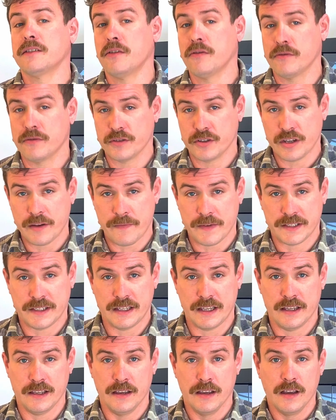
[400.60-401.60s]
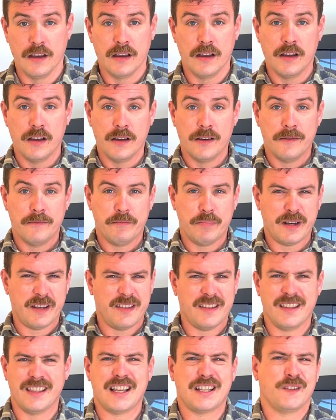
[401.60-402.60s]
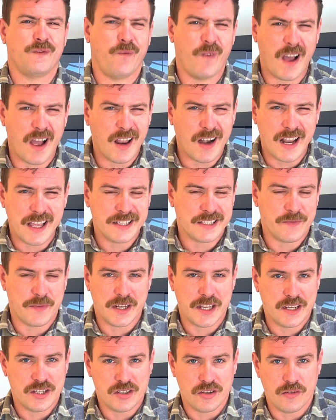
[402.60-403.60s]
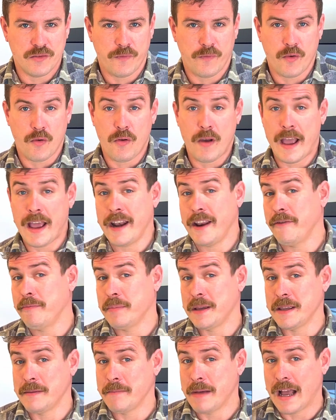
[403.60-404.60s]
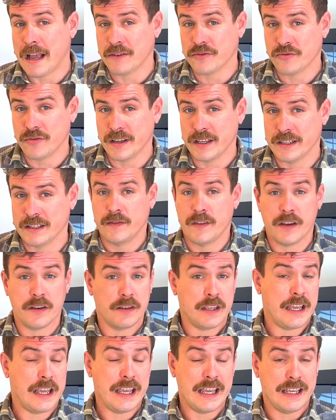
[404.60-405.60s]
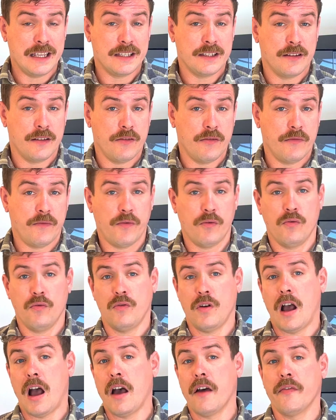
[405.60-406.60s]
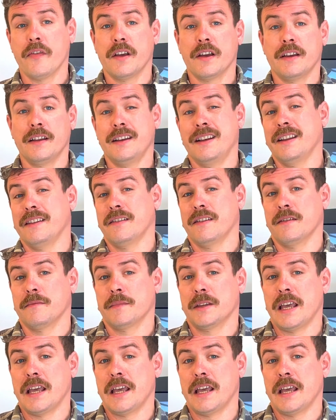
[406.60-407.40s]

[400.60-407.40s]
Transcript: longevity. But I think that's far less of an issue for L F P batteries than it is for other lithium